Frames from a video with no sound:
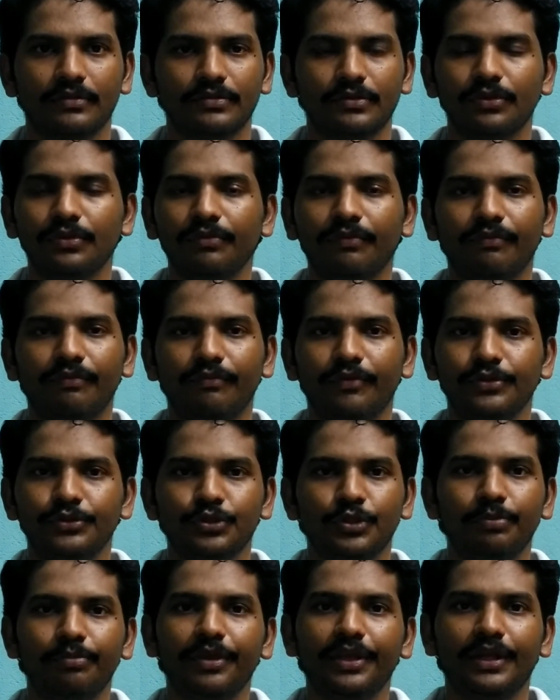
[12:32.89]
So we
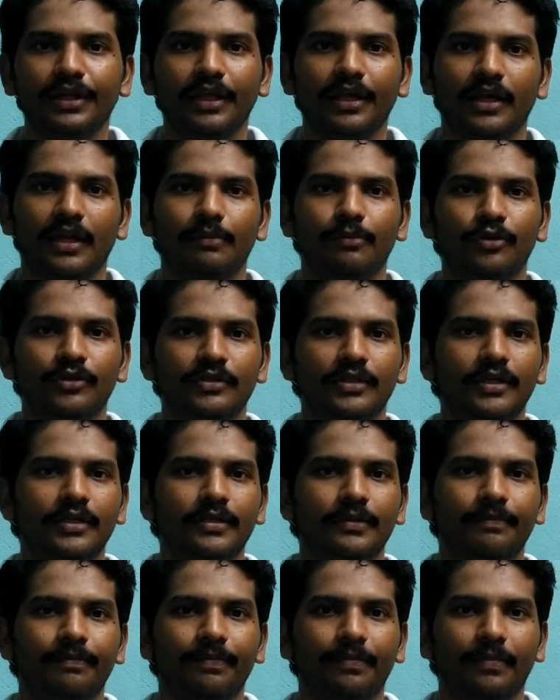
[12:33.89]
should be clear about
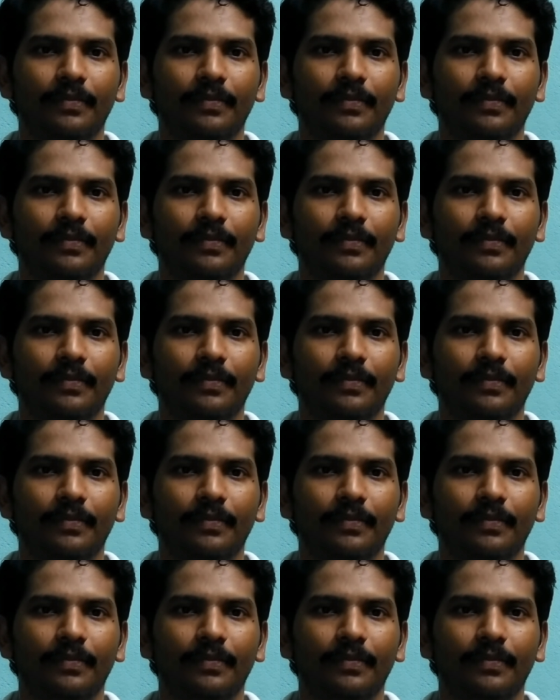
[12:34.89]
that.